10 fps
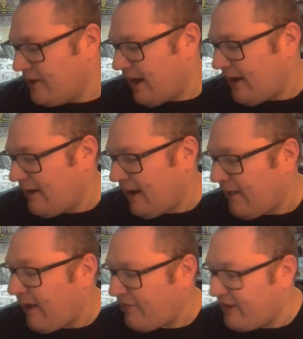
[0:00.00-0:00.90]
I
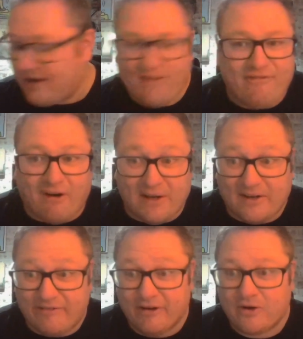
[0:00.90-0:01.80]
think it's very
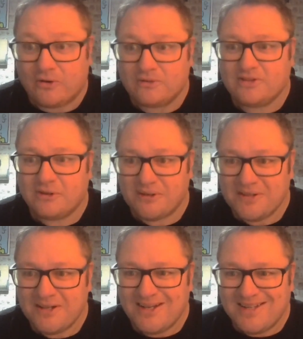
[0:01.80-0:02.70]
difficult to
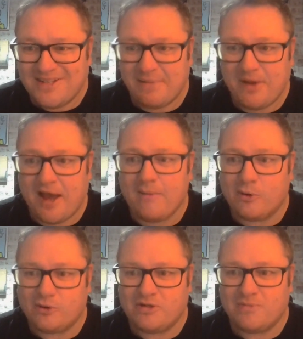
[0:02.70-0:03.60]
be
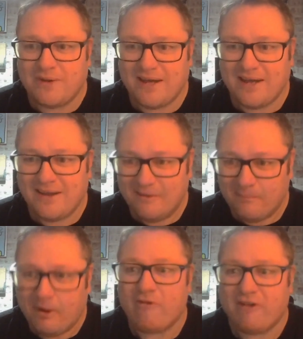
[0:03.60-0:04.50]
able to be
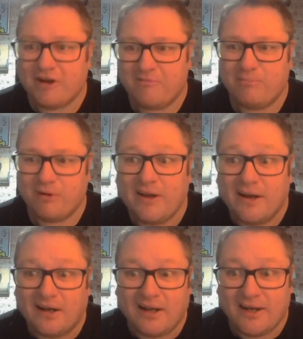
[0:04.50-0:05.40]
both a
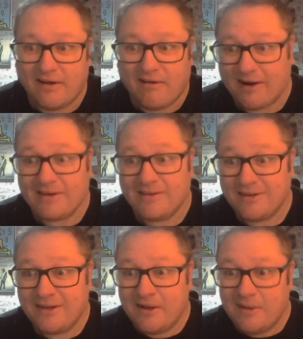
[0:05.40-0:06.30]
brilliant leader and
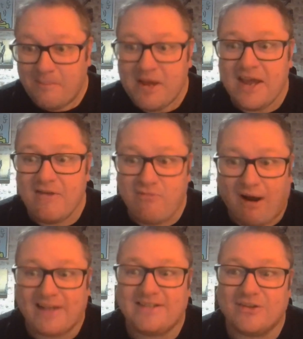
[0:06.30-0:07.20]
be
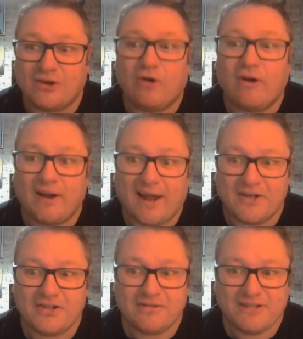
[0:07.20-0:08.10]
right at the cutting
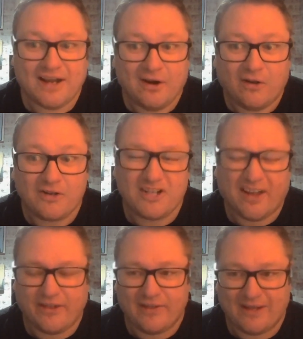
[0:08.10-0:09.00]
edge of technology. I
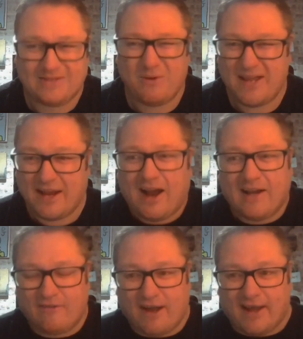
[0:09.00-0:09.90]
think that's where you kind
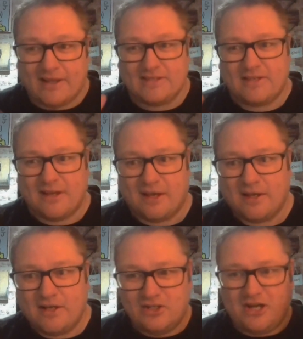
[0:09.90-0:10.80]
of get into the
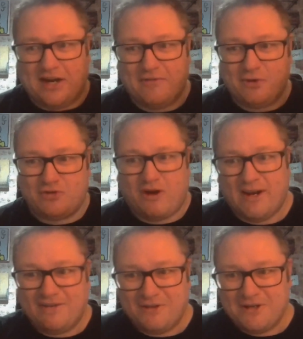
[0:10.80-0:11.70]
jack of all
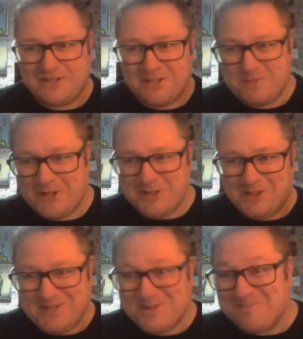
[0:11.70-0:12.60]
trade versus
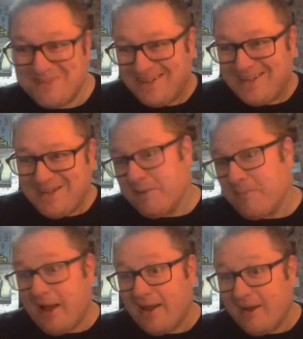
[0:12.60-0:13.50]
specialism
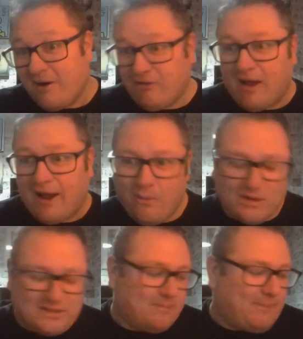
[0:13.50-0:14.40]
debate of like,
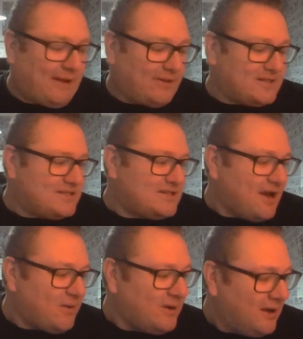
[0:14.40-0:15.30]
what's the balance? So